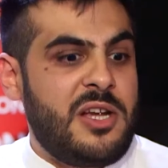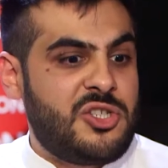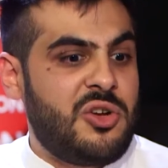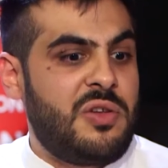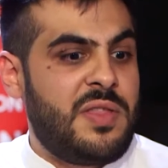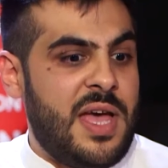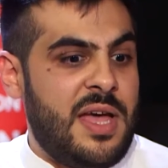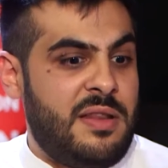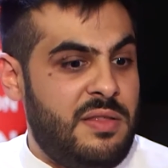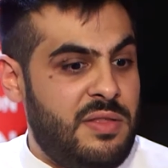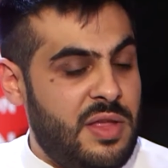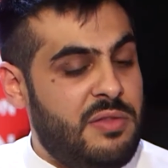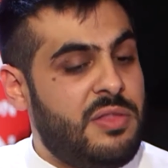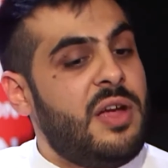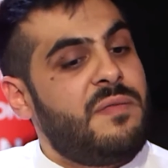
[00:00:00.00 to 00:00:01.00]
make sure that
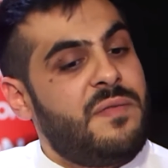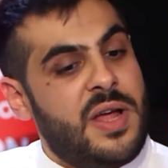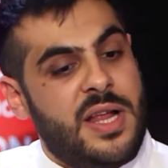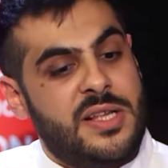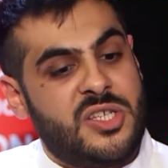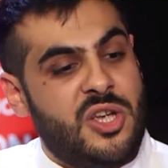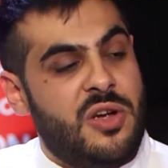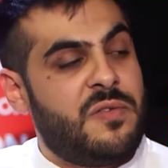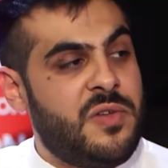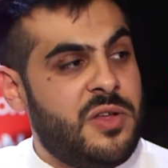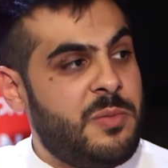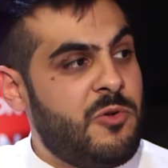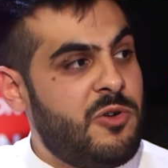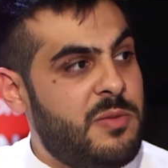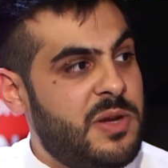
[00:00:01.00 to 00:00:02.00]
they're financing your film.
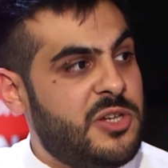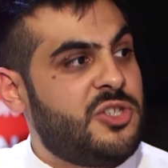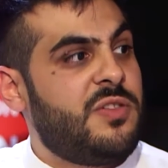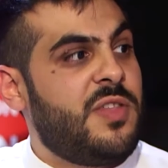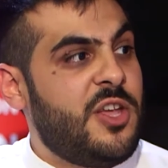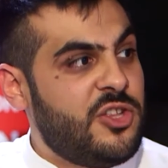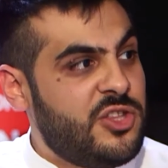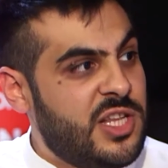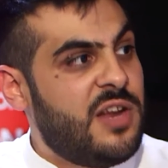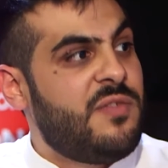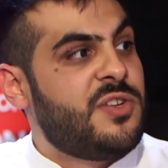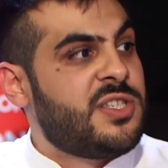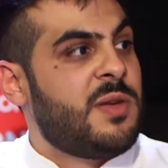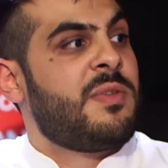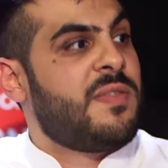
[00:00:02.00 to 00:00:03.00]
You want to make sure that you deliver
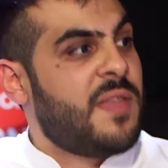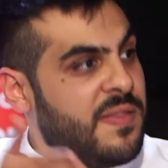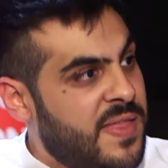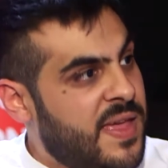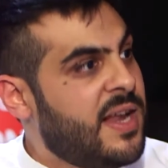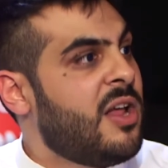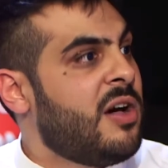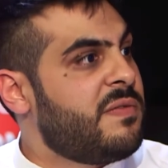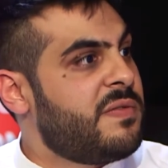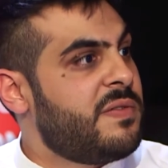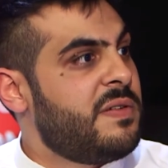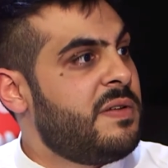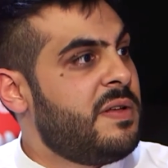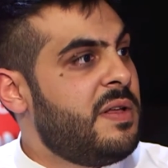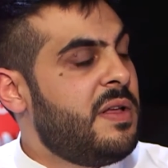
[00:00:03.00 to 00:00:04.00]
something that they love,
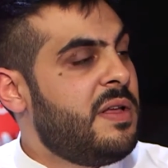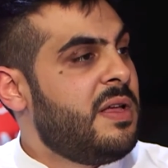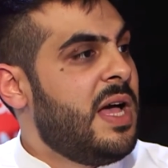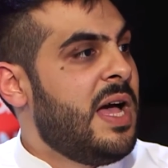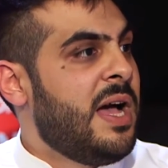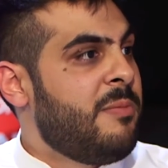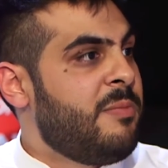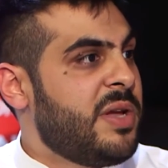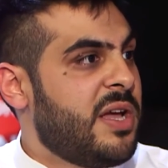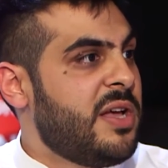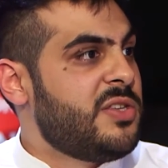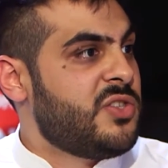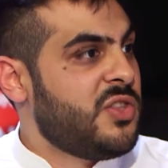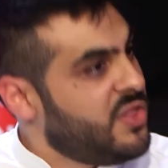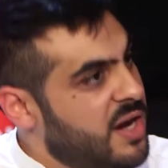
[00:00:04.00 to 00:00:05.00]
because
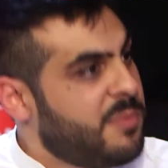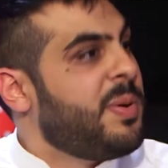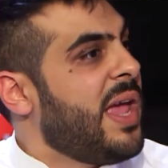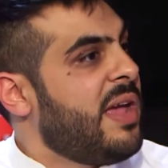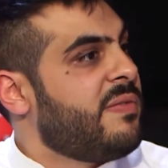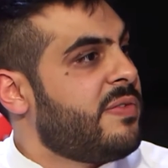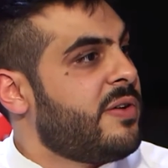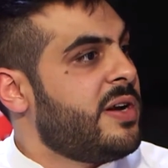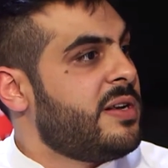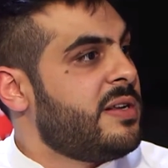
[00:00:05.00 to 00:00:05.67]
they're paying for it.